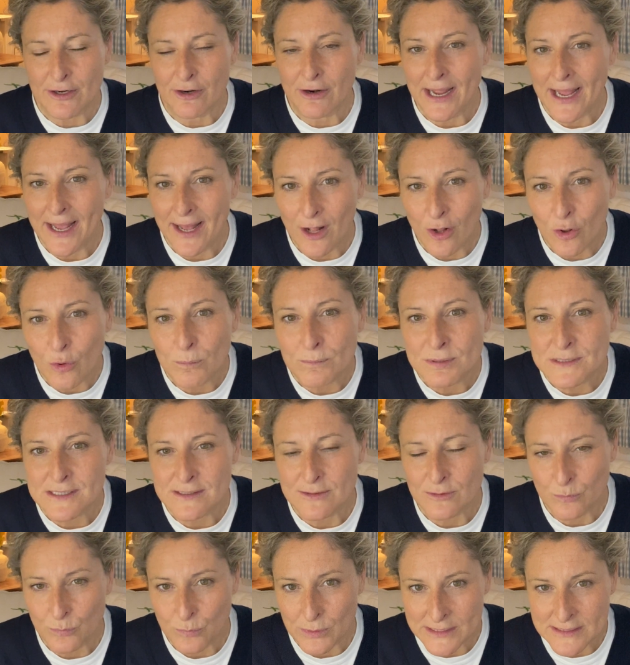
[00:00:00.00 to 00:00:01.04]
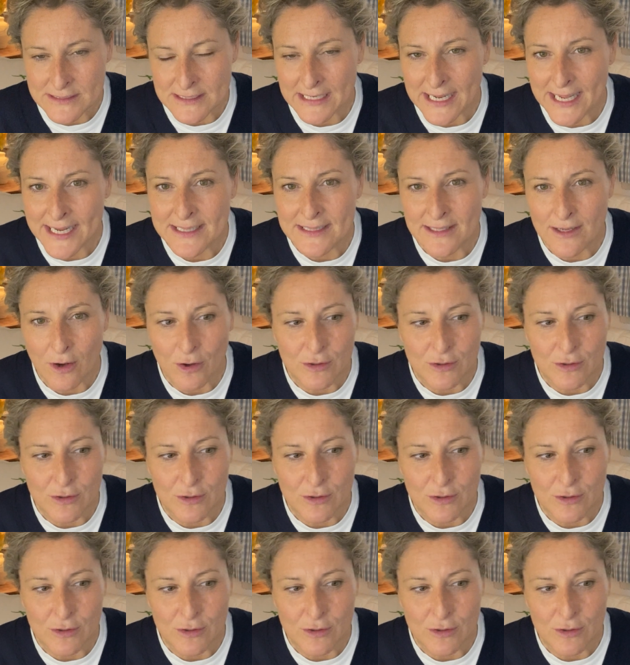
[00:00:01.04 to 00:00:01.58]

or helps with delaying the